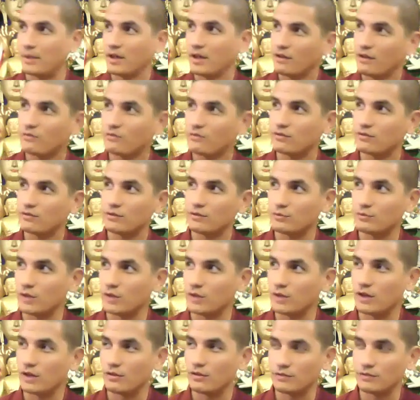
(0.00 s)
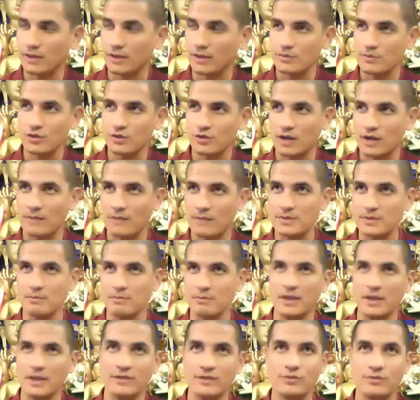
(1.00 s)
of Lama Tsongkhapa's
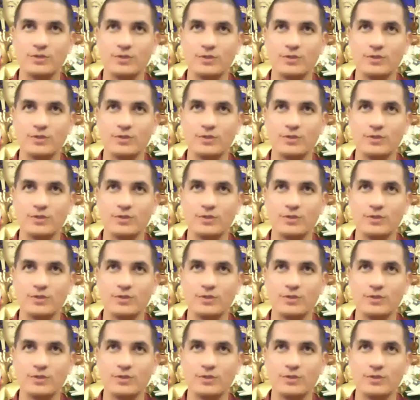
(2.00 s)
main two